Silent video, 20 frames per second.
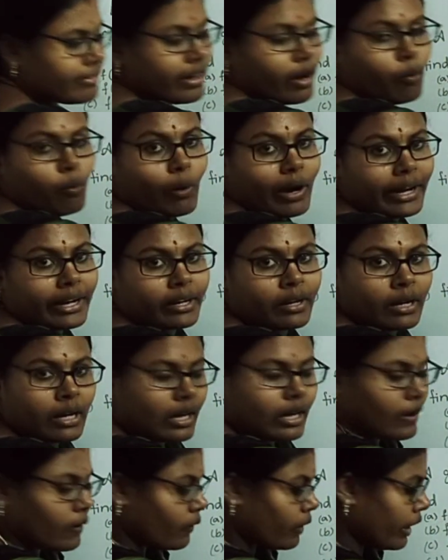your y,
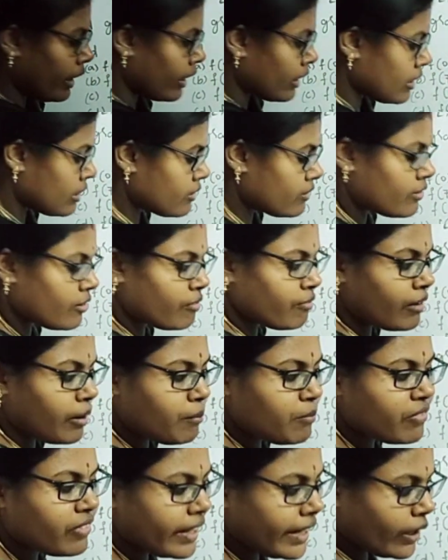okay? So
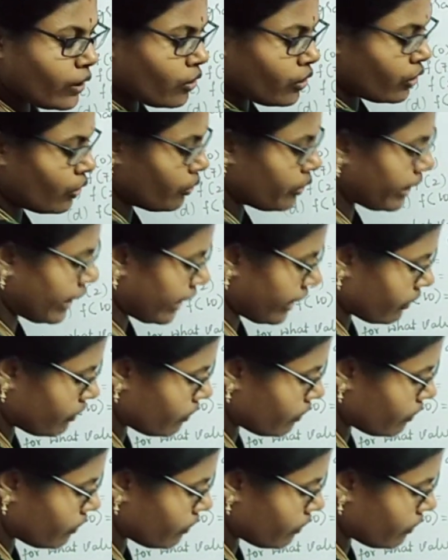from 0 to 10,